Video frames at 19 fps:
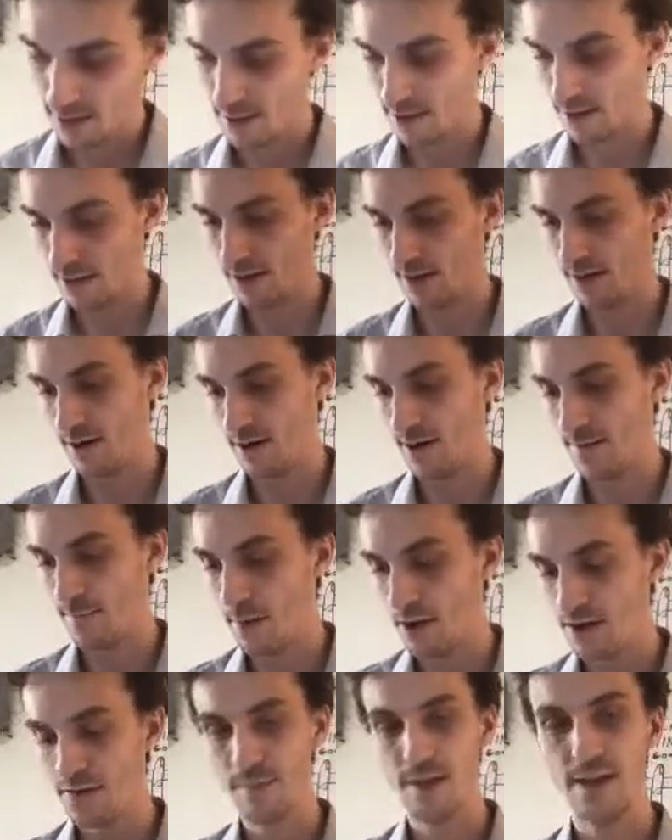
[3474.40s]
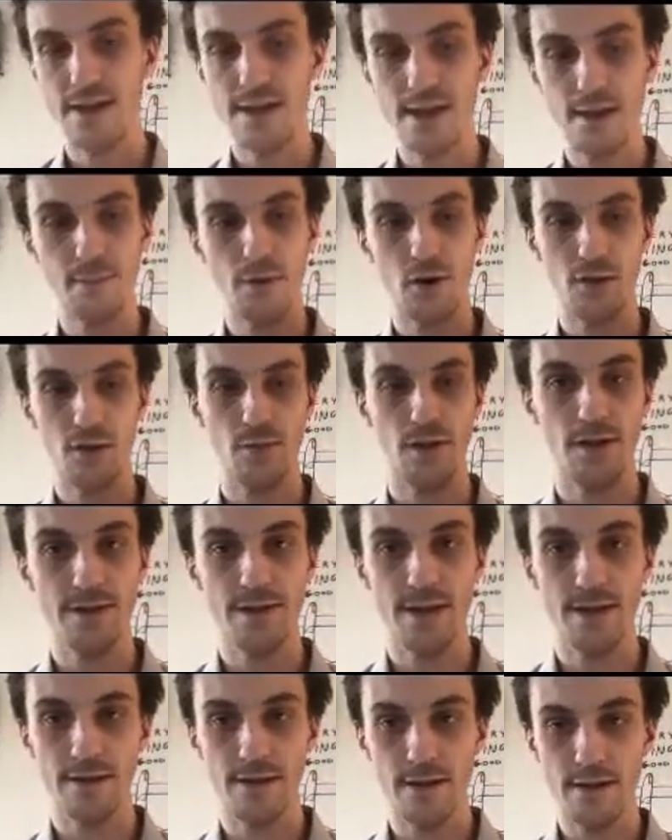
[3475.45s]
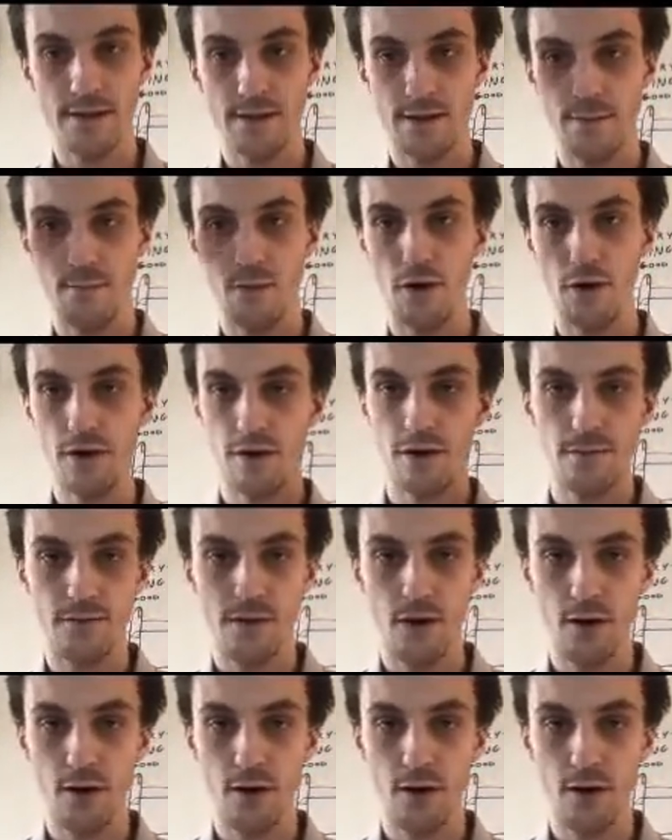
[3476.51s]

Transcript: uh, it must be decomposable in the sense that it's a product of